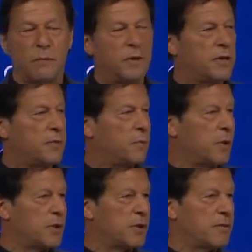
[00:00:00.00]
which
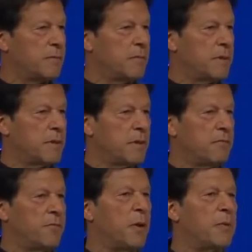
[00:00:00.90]
was the
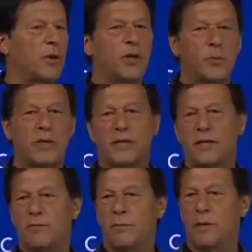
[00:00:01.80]
former
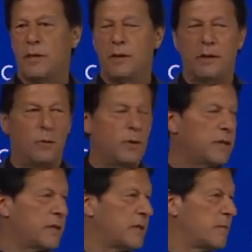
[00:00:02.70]
northwestern
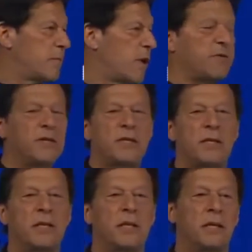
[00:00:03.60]
western
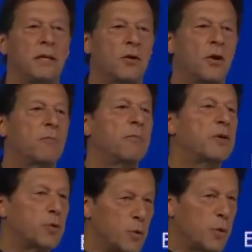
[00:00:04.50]
province called
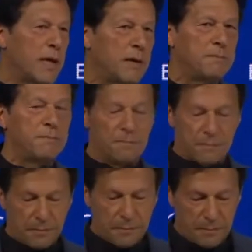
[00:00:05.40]
Pakhtunkhwa.
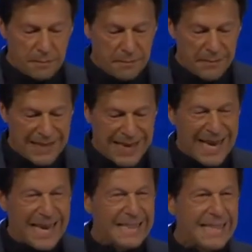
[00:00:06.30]

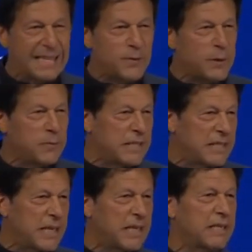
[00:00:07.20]
And that's when we
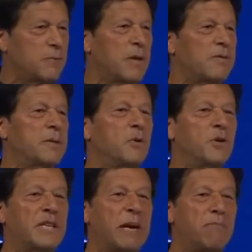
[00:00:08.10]
started one of the
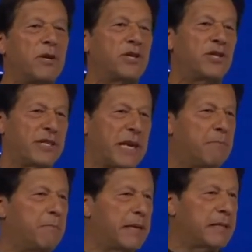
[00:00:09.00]
most ambitious
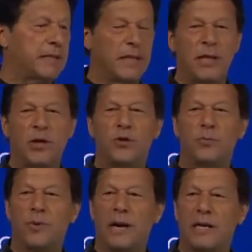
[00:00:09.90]
campaigns
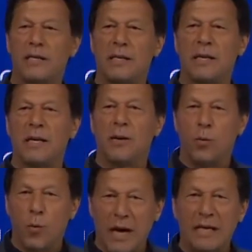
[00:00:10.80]
to plant
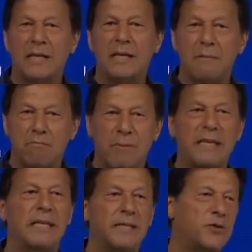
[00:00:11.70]
1
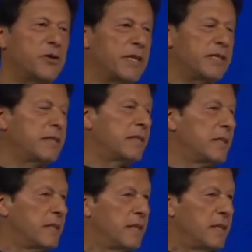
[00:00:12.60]
billion trees
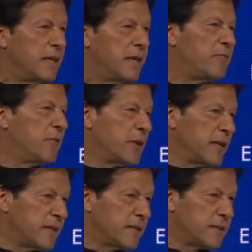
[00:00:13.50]
in 4
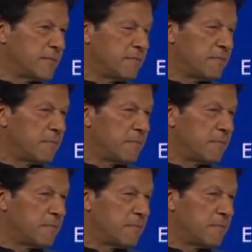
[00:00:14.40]
years.